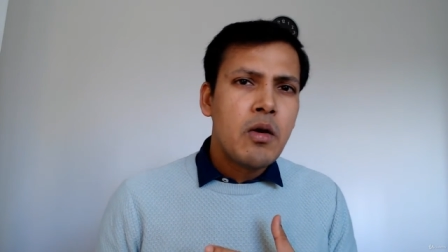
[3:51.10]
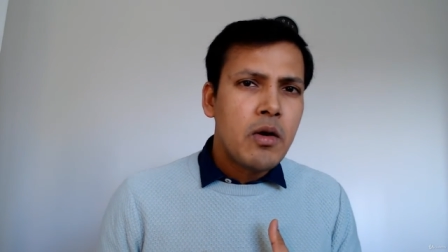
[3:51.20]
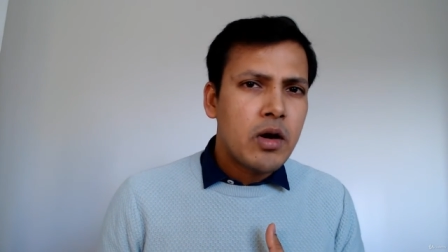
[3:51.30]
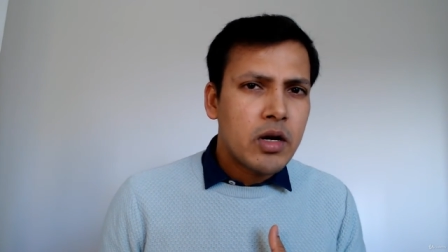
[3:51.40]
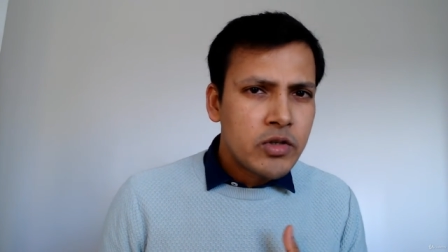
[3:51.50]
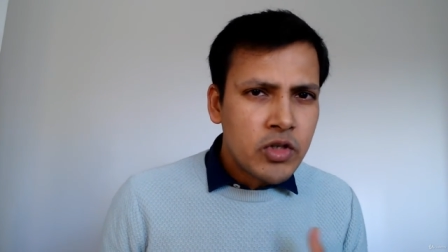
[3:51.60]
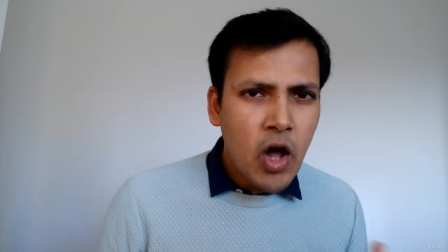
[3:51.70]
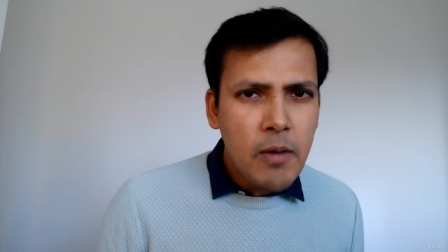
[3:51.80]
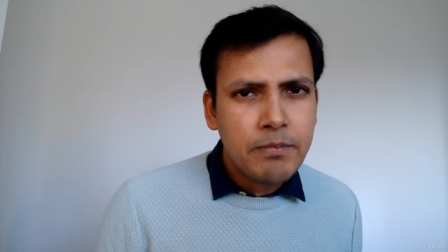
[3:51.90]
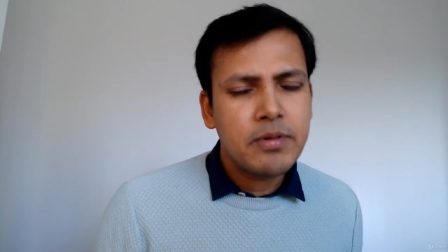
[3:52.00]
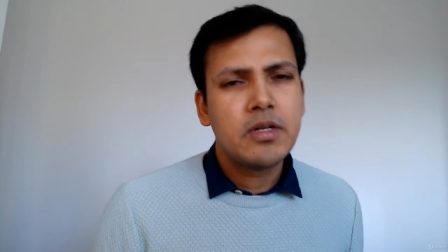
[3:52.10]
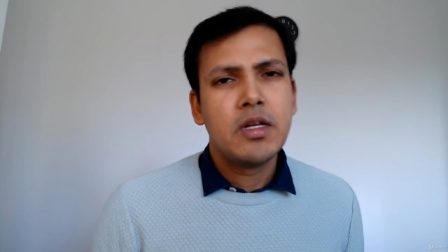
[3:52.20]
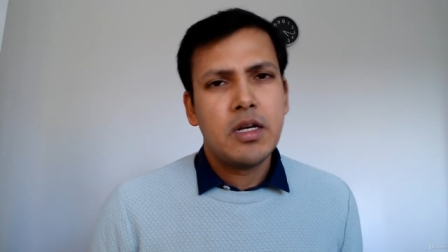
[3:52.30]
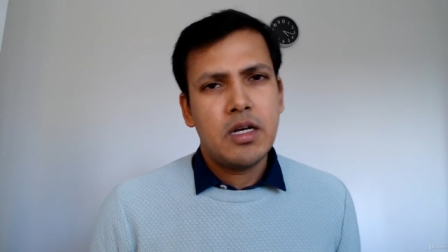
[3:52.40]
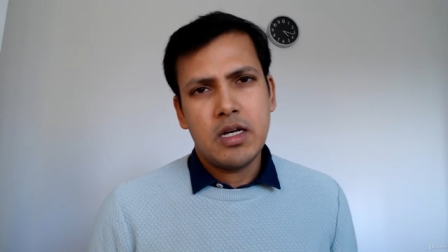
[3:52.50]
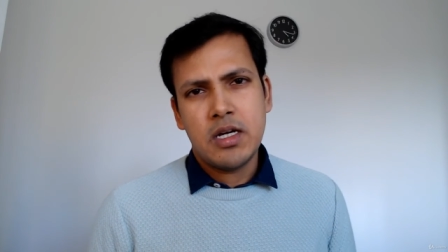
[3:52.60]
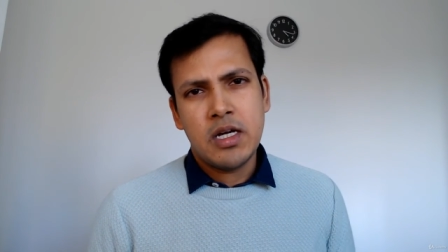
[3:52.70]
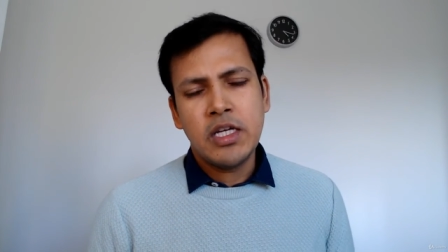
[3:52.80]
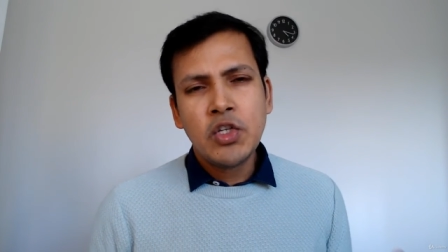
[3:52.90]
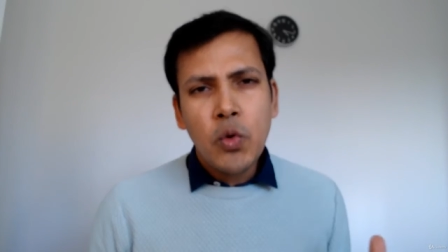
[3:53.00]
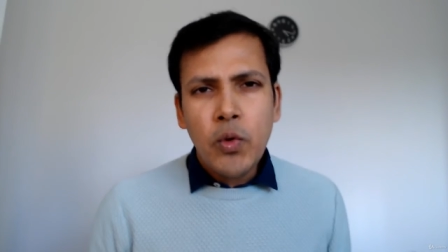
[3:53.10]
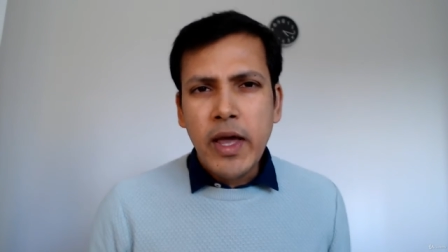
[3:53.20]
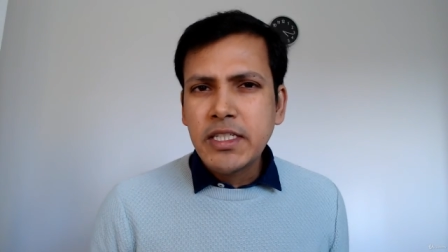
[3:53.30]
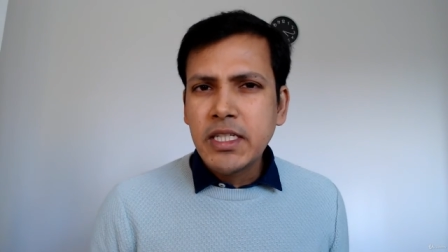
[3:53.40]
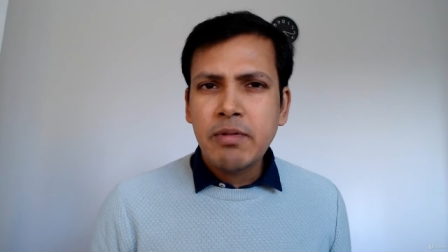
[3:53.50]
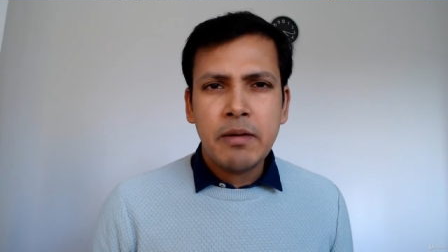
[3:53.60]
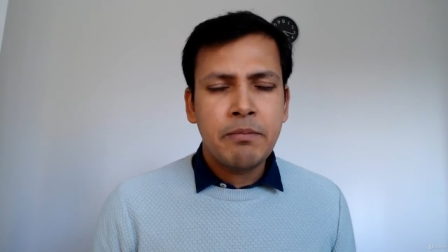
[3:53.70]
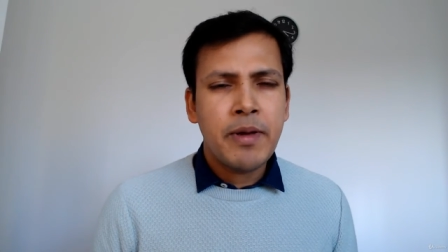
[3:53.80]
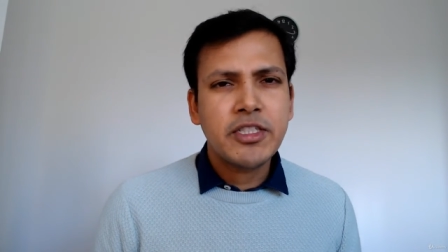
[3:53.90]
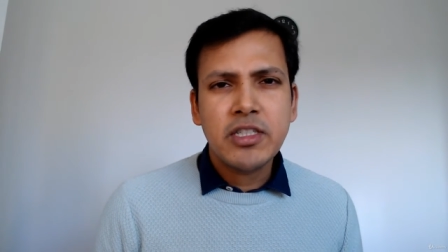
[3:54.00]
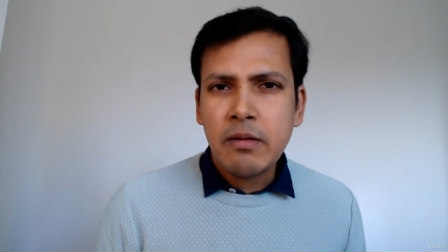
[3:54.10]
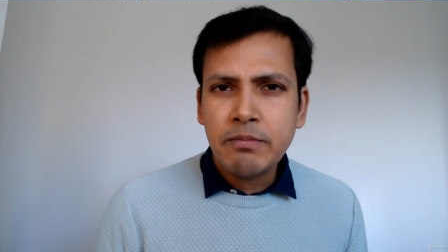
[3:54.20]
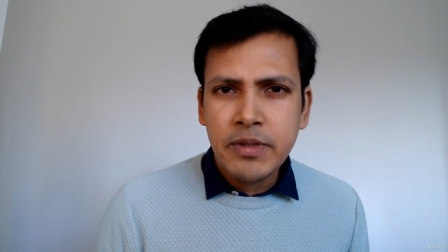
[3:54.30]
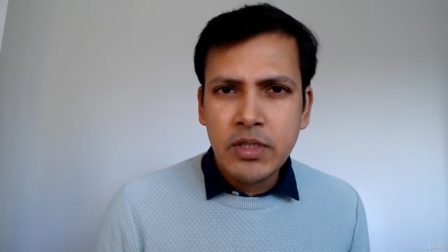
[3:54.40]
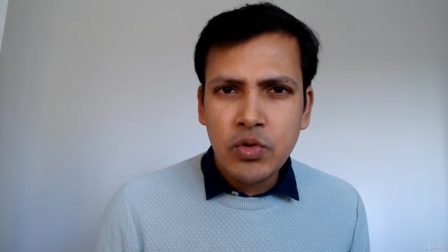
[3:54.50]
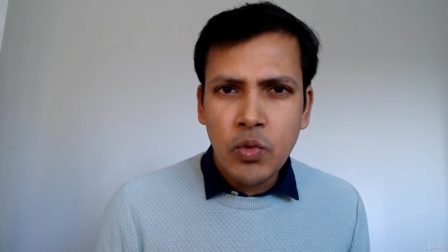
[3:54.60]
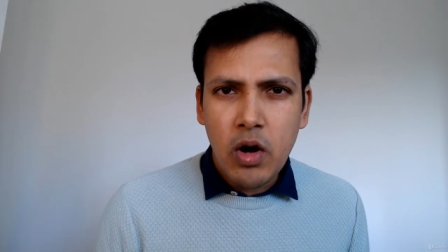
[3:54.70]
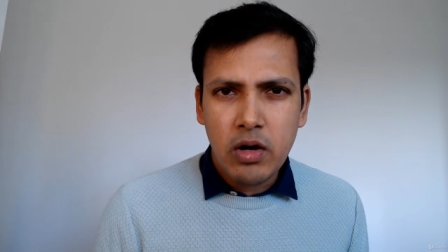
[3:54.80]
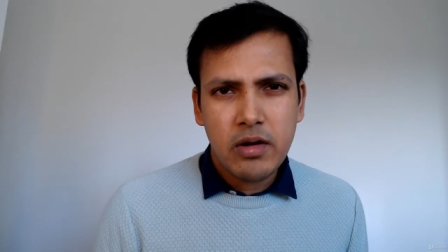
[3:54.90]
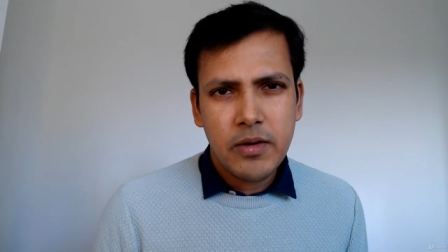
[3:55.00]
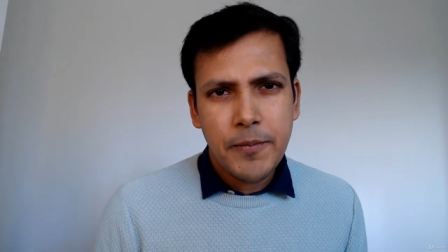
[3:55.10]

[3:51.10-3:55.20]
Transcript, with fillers: uh, top uh, innovative and best company to work?